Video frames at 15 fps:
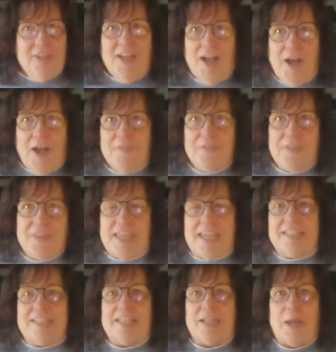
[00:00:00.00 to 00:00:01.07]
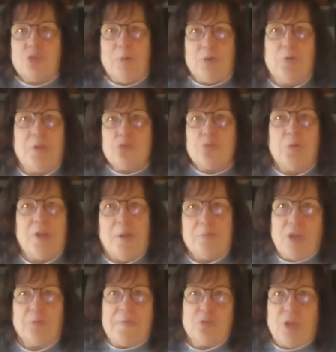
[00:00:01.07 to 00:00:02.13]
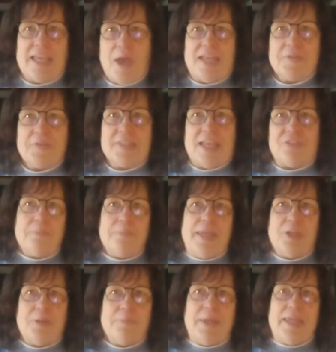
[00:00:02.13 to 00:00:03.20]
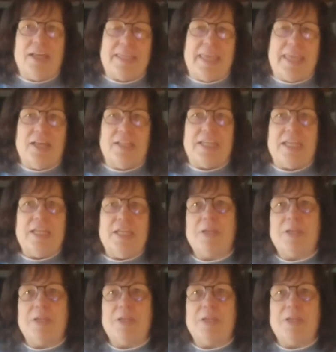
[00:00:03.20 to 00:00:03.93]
of the things that I purchased when I was with Travis at the Champaign County